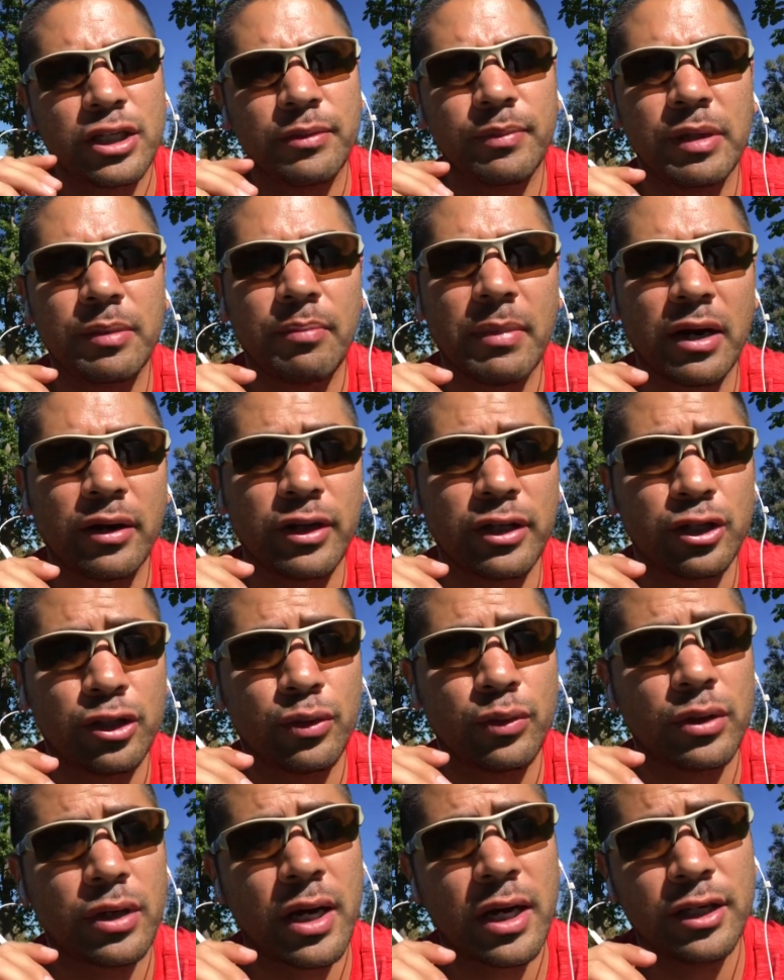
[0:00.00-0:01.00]
to be married
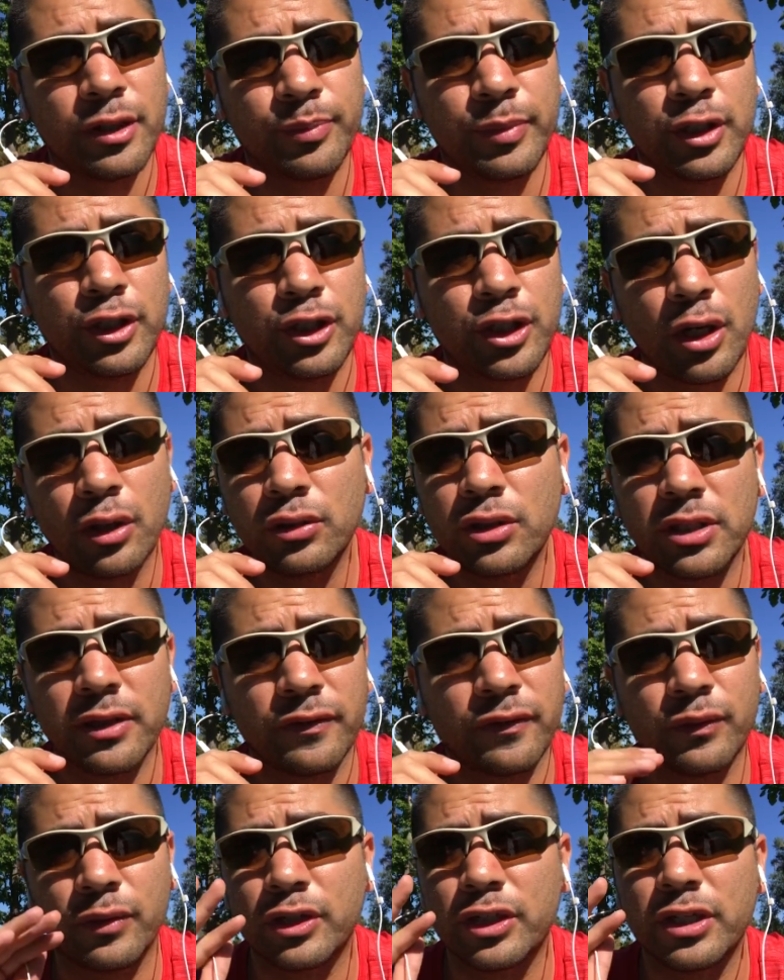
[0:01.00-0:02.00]
to her husband
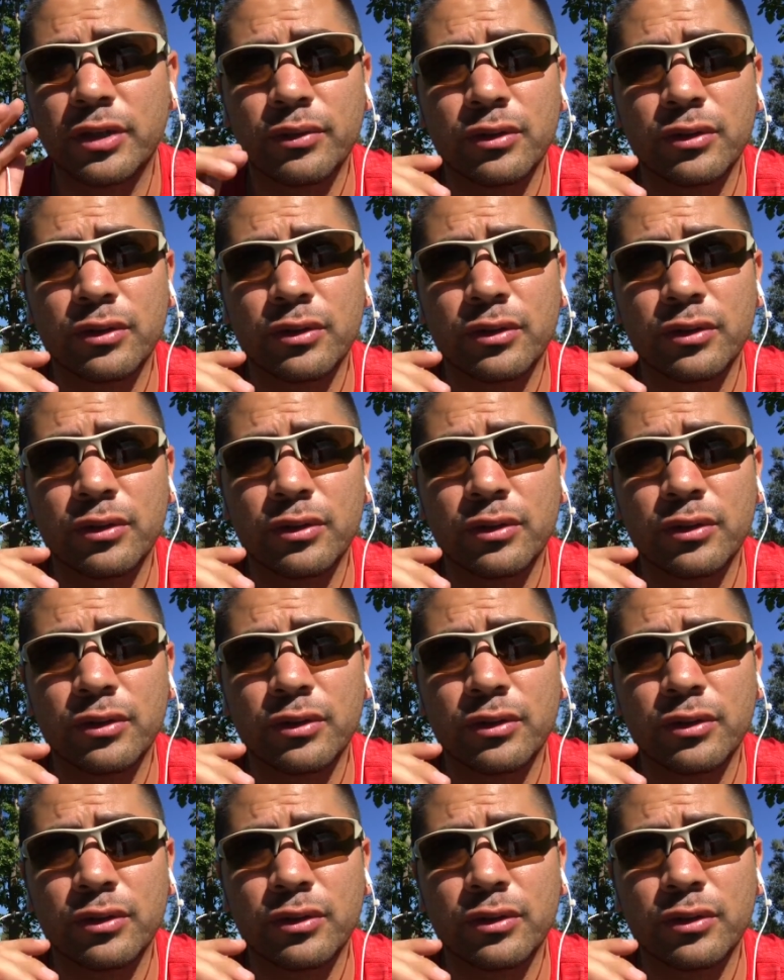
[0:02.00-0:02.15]
Joseph when she